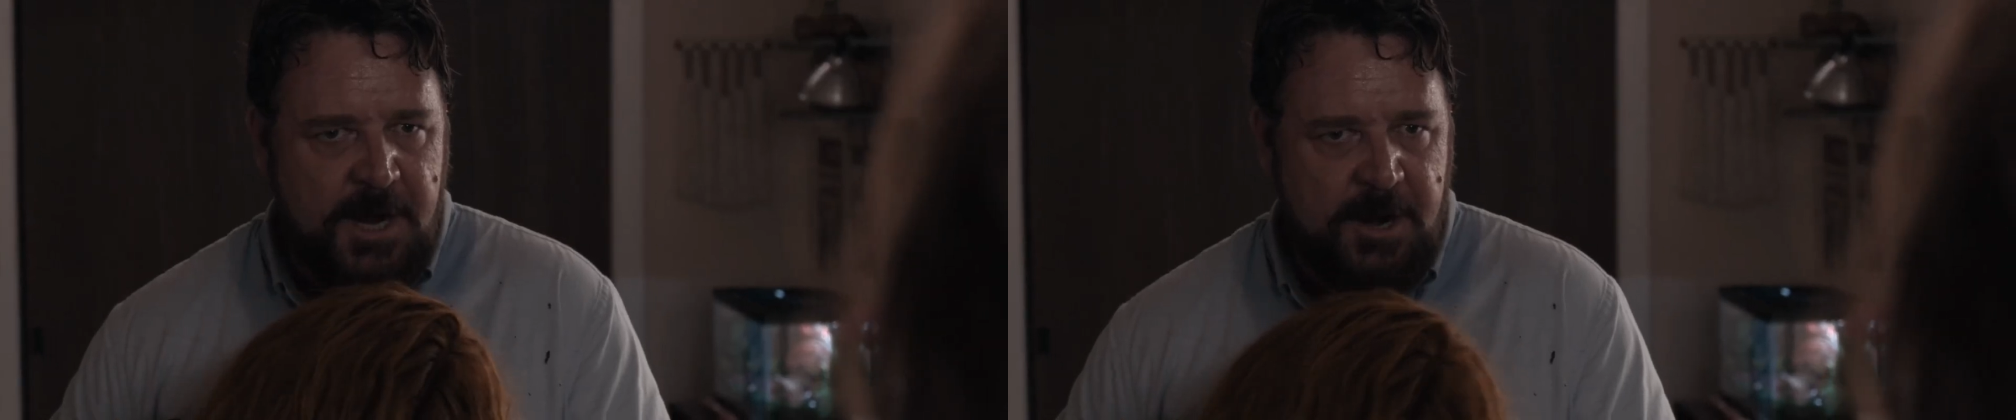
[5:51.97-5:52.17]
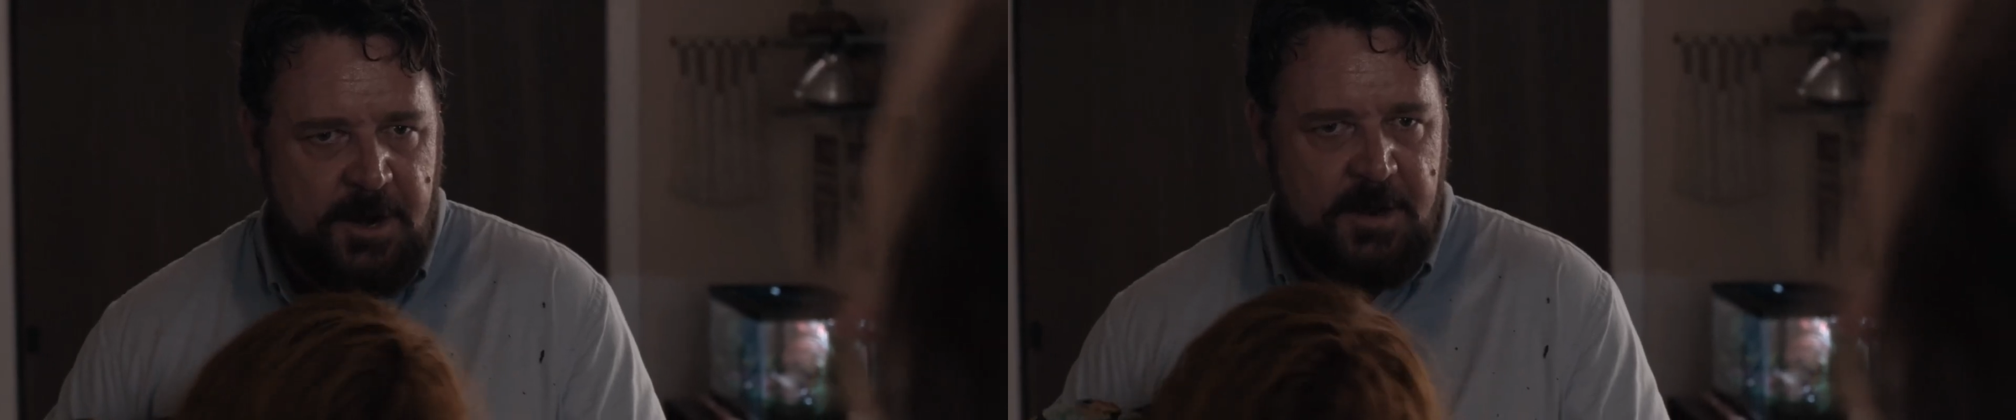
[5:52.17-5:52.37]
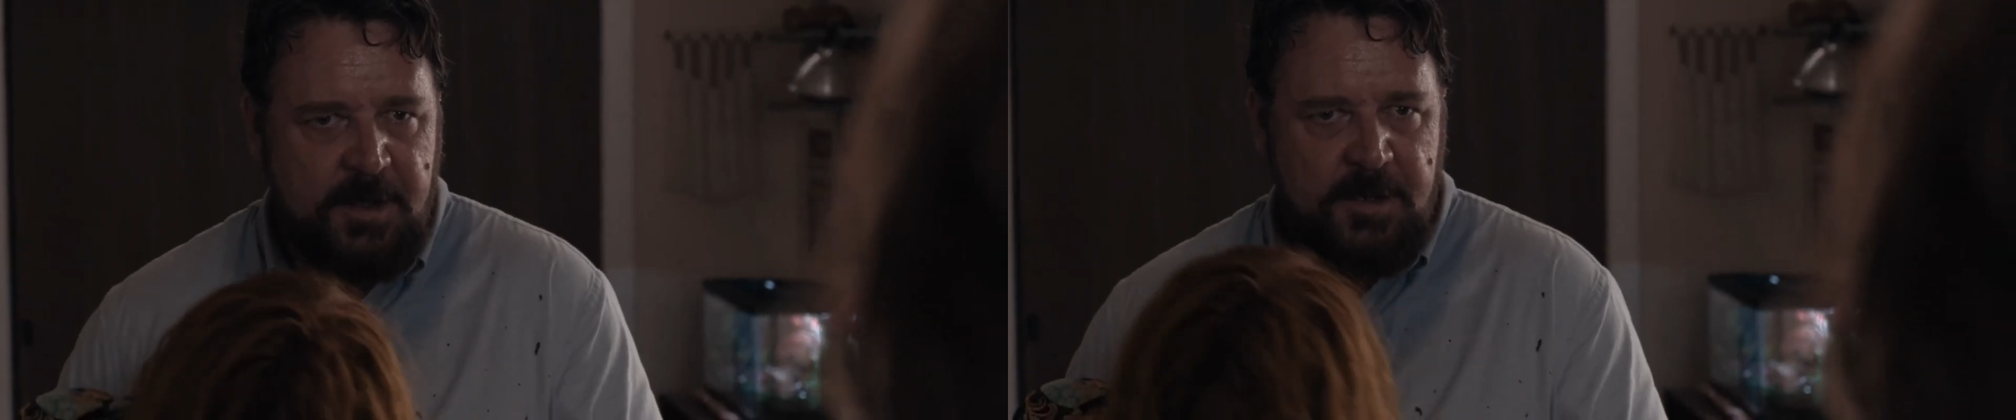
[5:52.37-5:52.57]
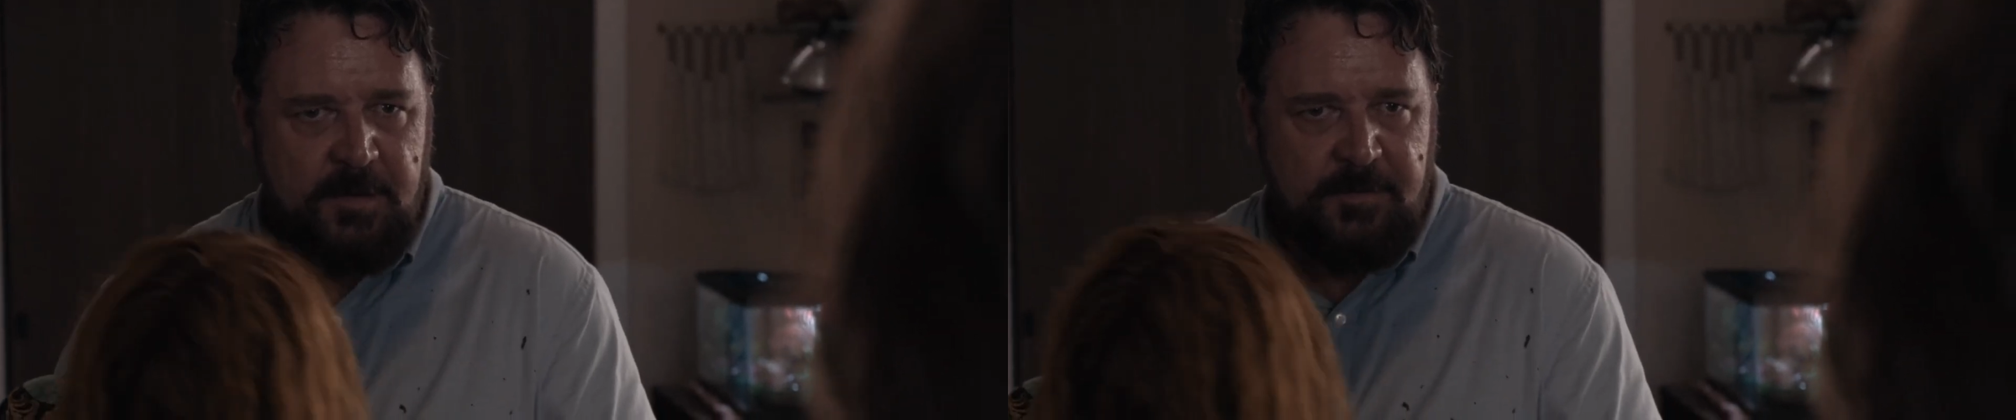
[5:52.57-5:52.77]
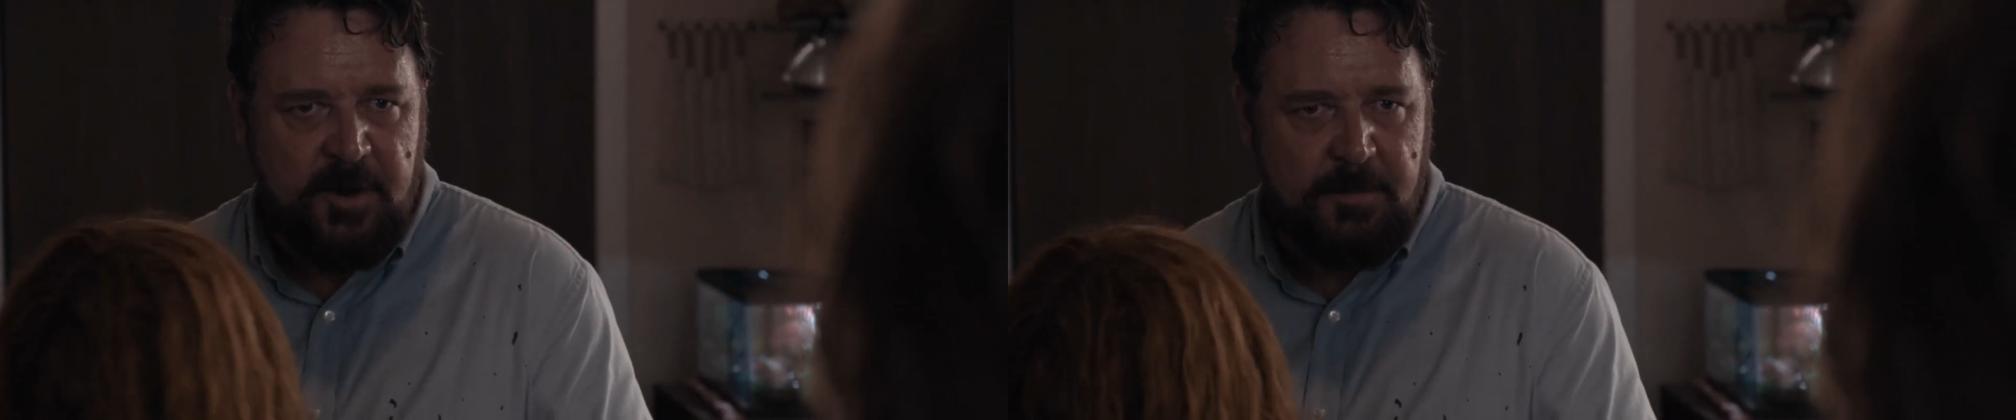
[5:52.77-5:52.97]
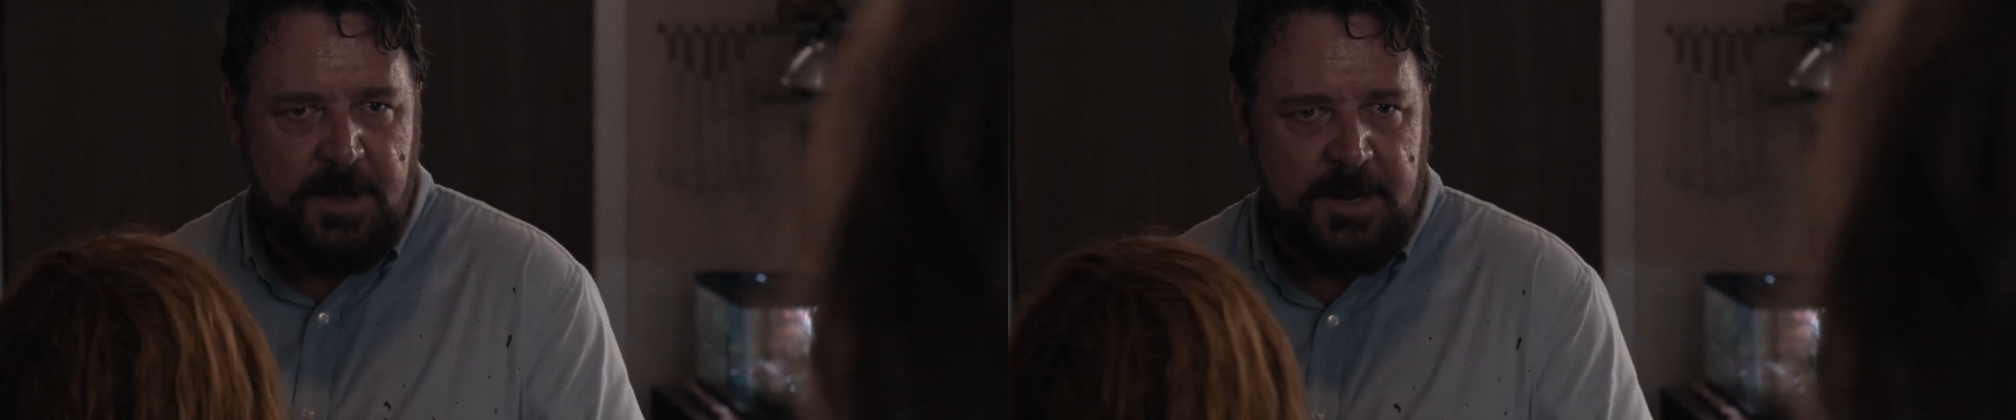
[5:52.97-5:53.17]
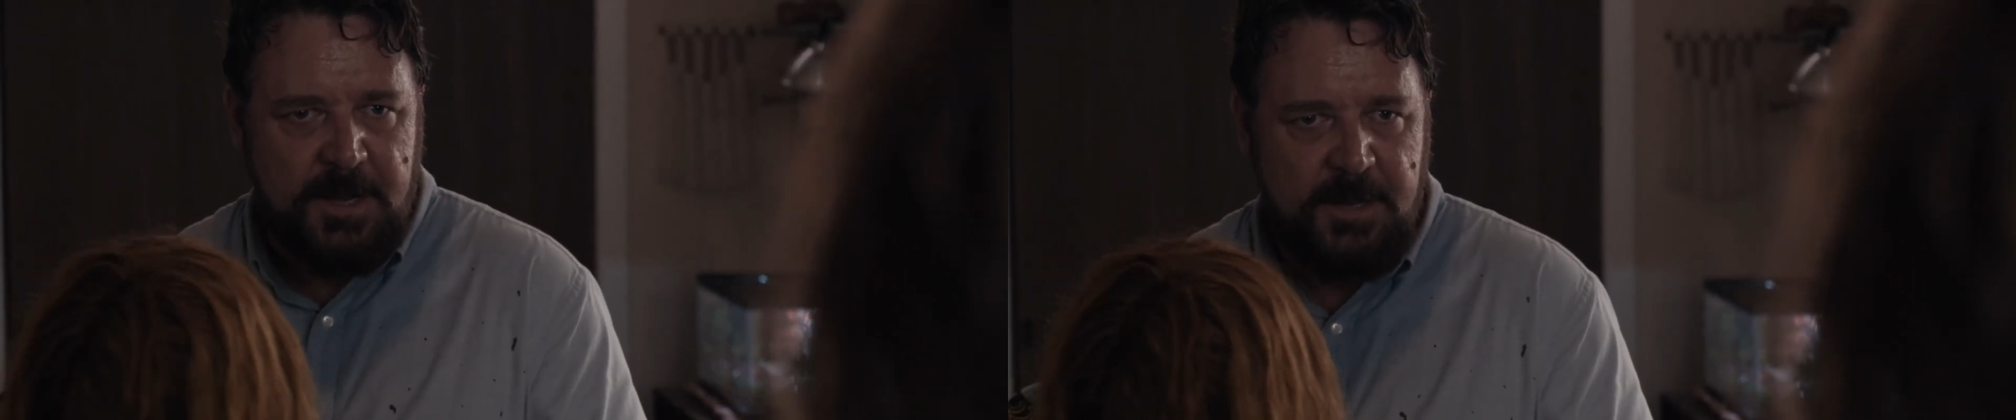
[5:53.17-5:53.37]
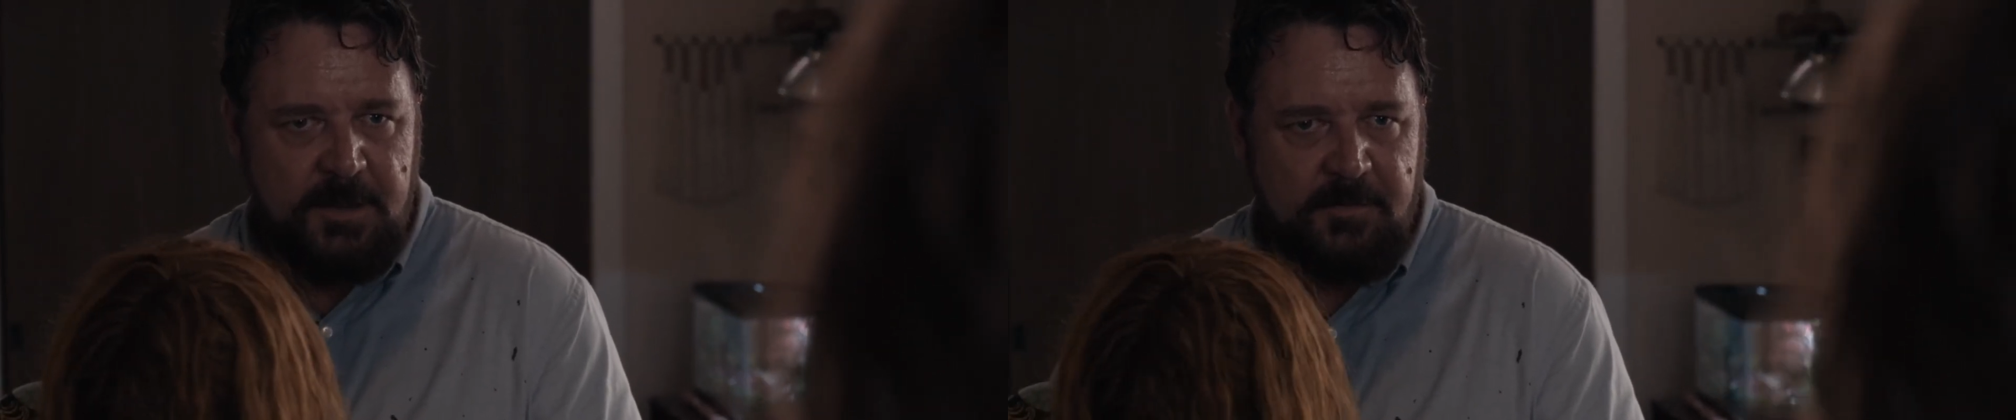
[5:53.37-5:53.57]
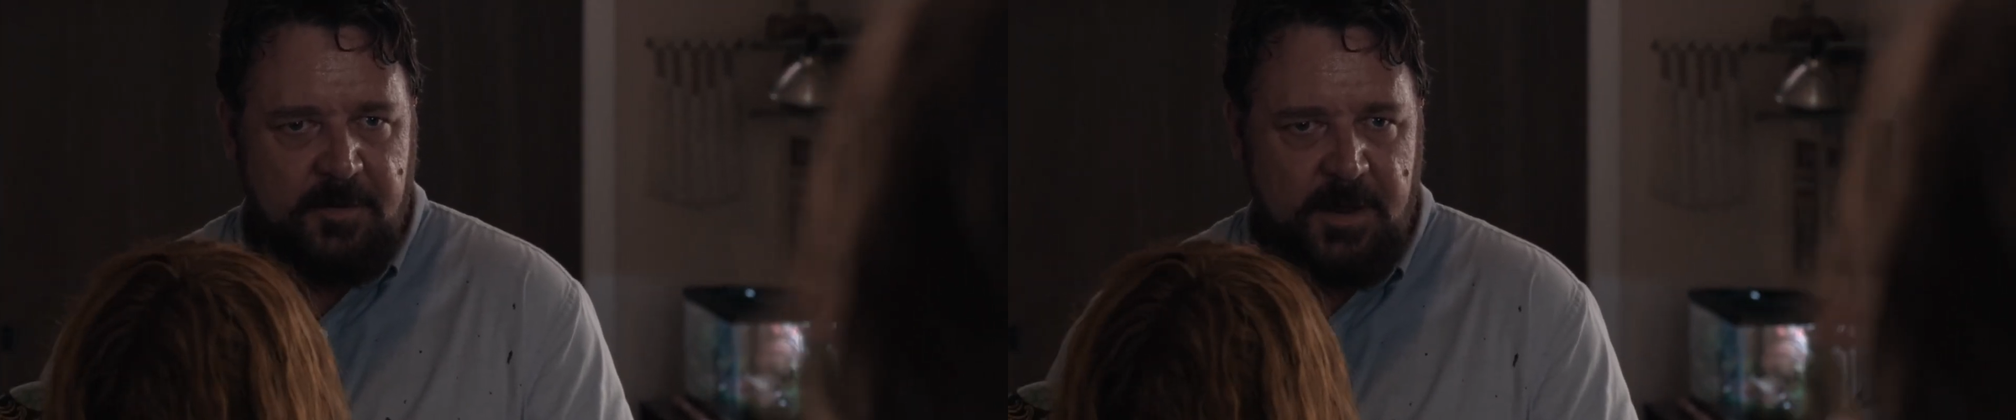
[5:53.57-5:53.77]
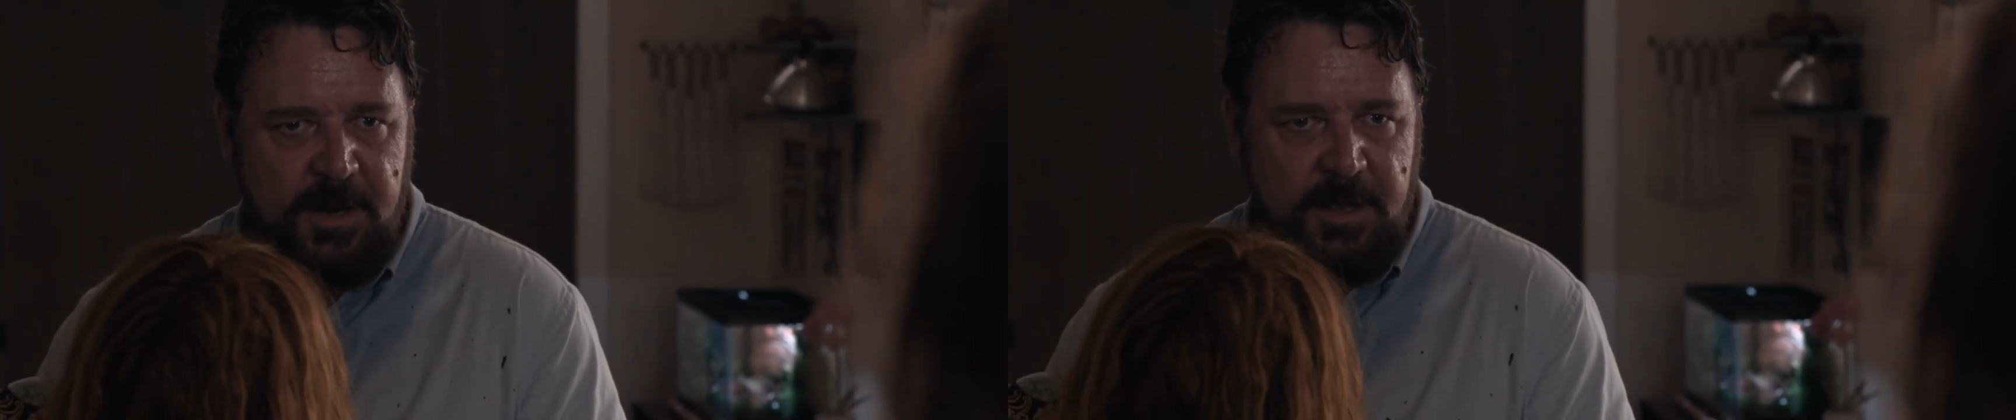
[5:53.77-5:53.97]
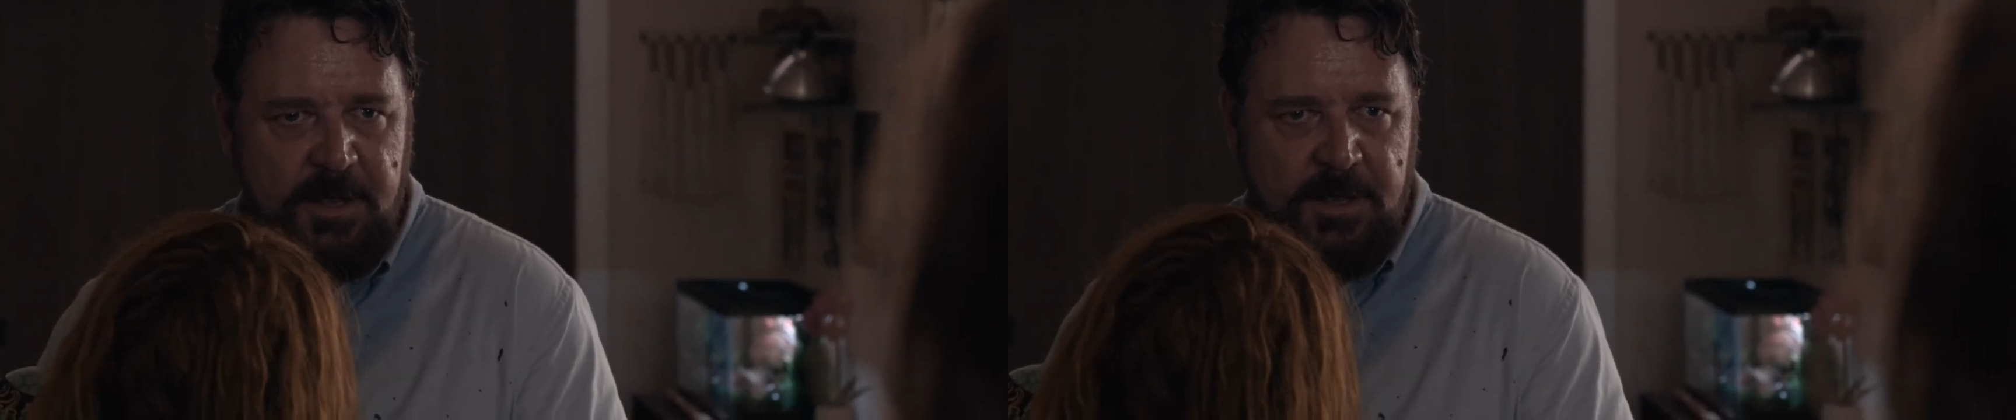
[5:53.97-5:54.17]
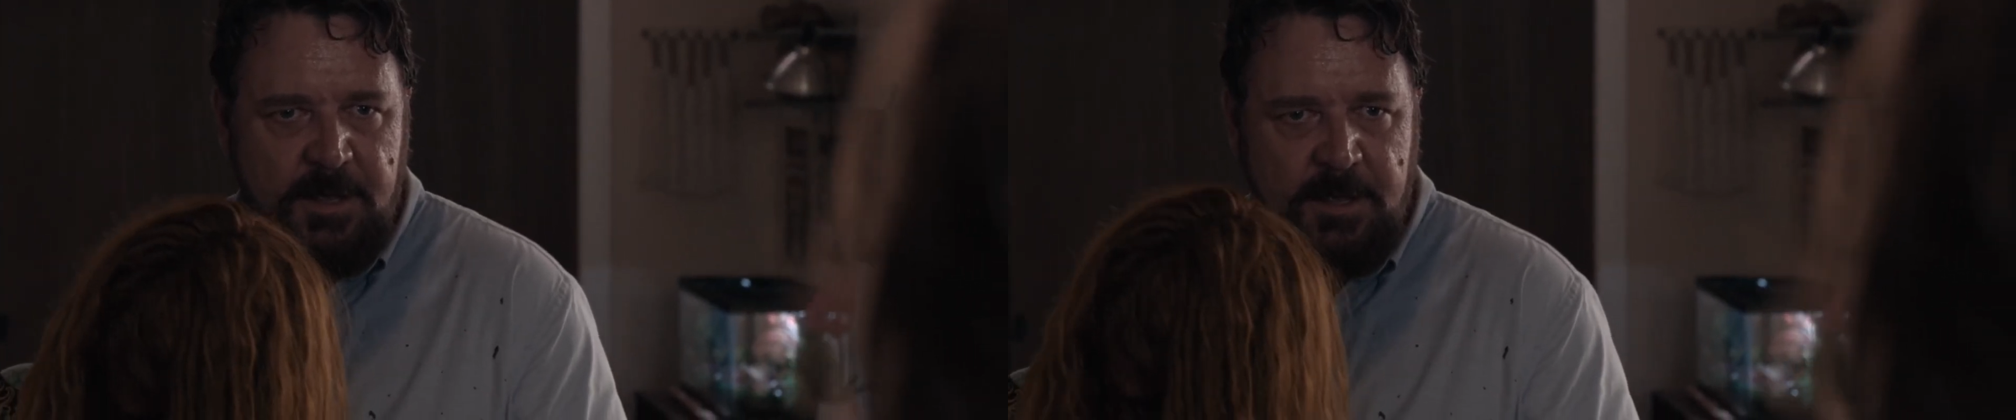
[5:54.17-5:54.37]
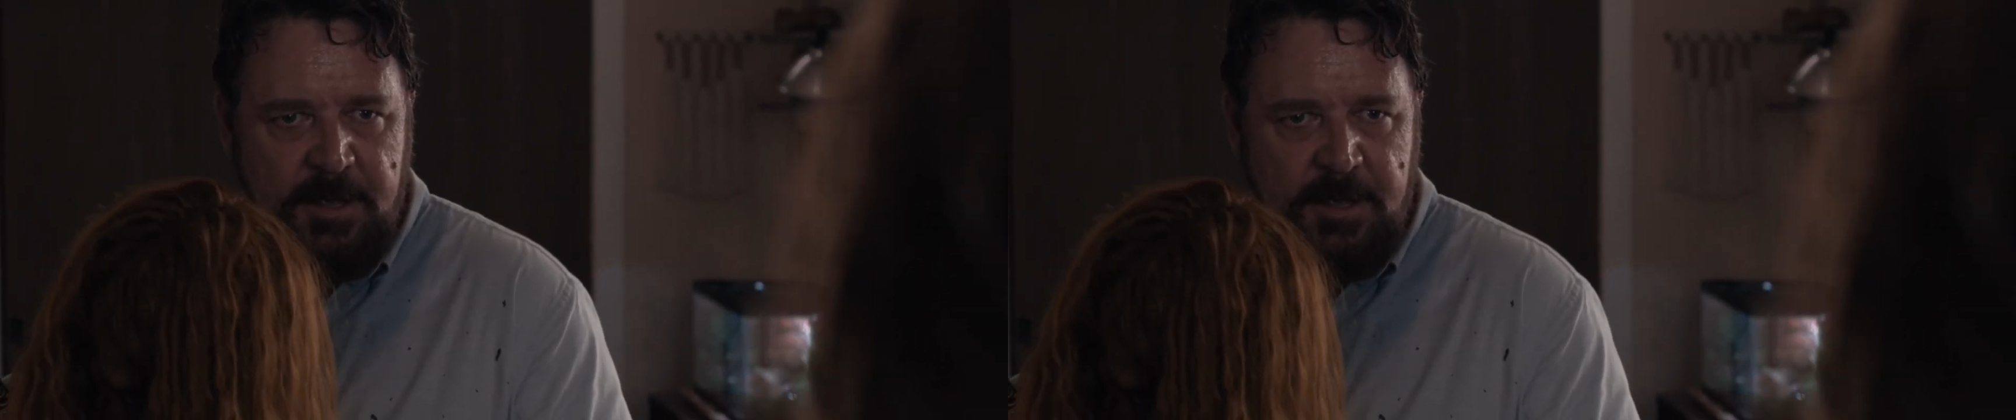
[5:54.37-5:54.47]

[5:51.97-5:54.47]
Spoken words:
where her brother and his girlfriend were present.